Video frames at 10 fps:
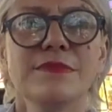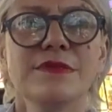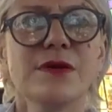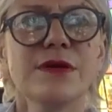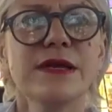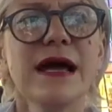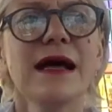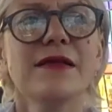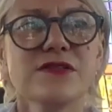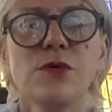So
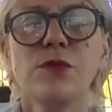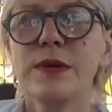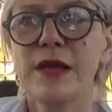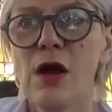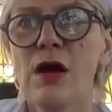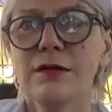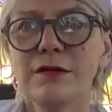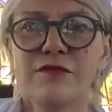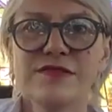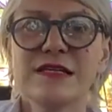yeah, so we are
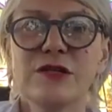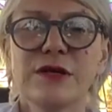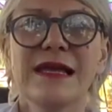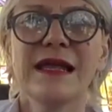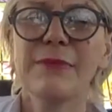obviously looking at it,